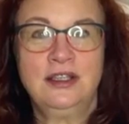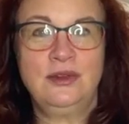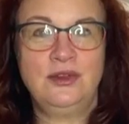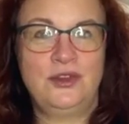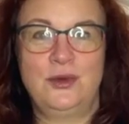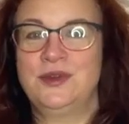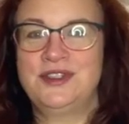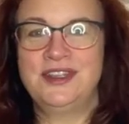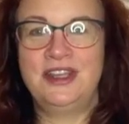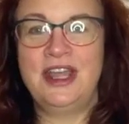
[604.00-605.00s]
use
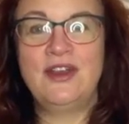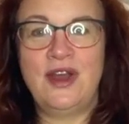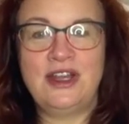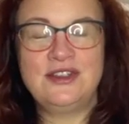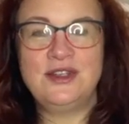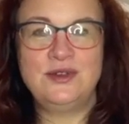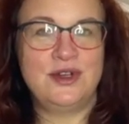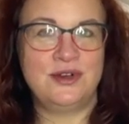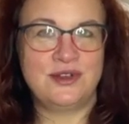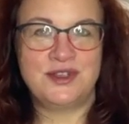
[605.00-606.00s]
tools like gratitude
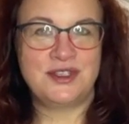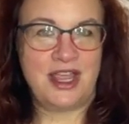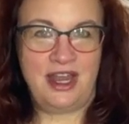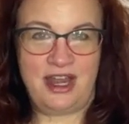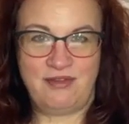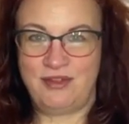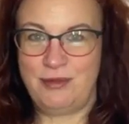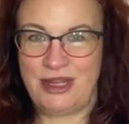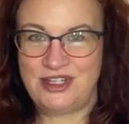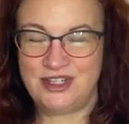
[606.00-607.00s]
journals and
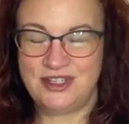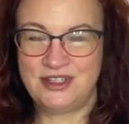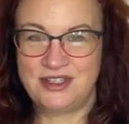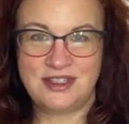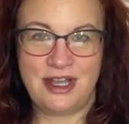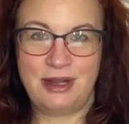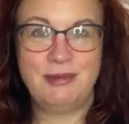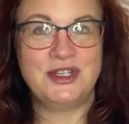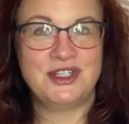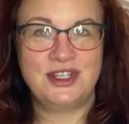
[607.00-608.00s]
affirmations that I
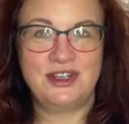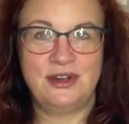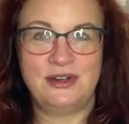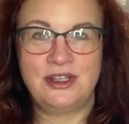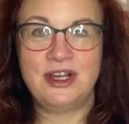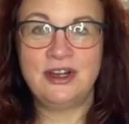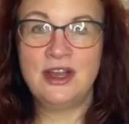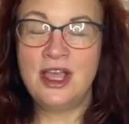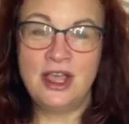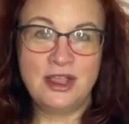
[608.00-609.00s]
mentioned earlier.
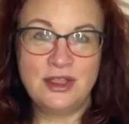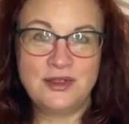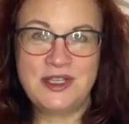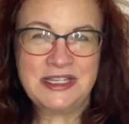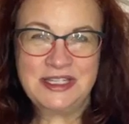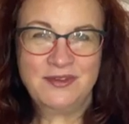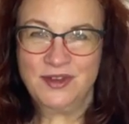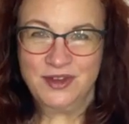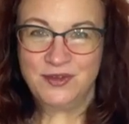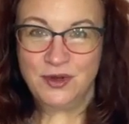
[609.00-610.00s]
Those things,
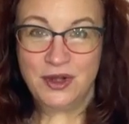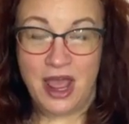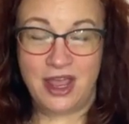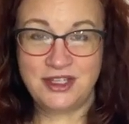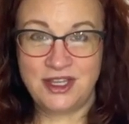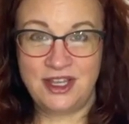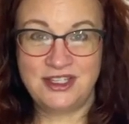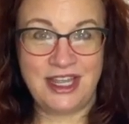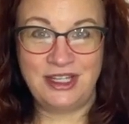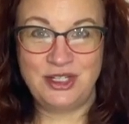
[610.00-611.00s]
even if you're not a
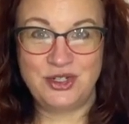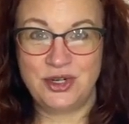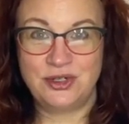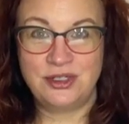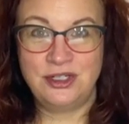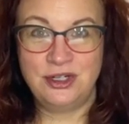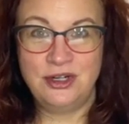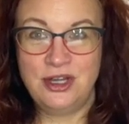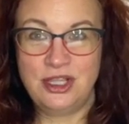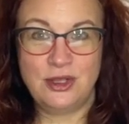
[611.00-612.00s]
daily
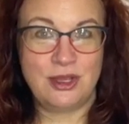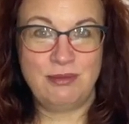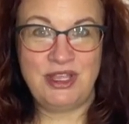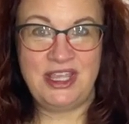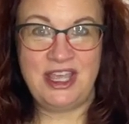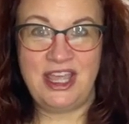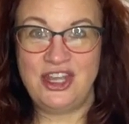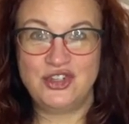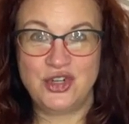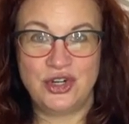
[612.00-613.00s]
journaler, you can be
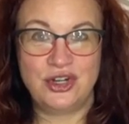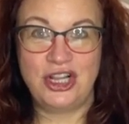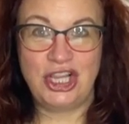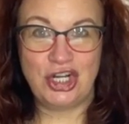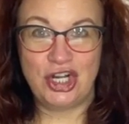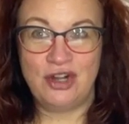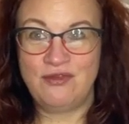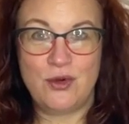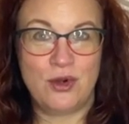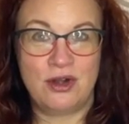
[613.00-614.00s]
a journaler
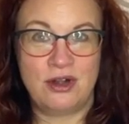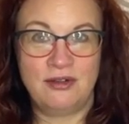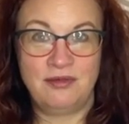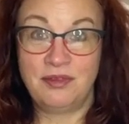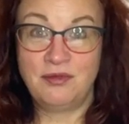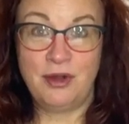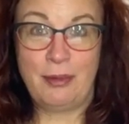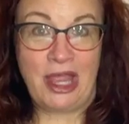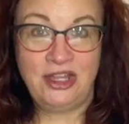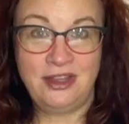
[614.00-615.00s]
for a
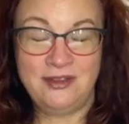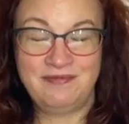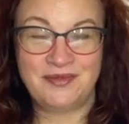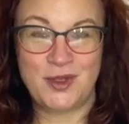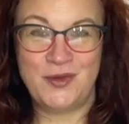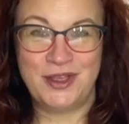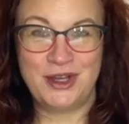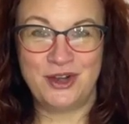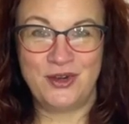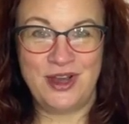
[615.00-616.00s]
month while
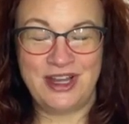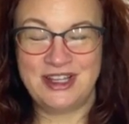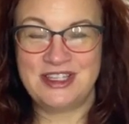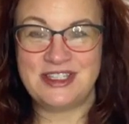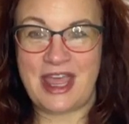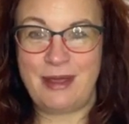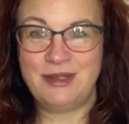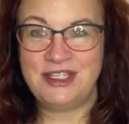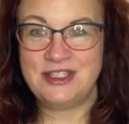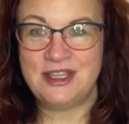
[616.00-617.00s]
you're creating these
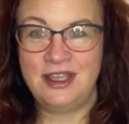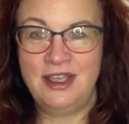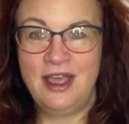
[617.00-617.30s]
habits.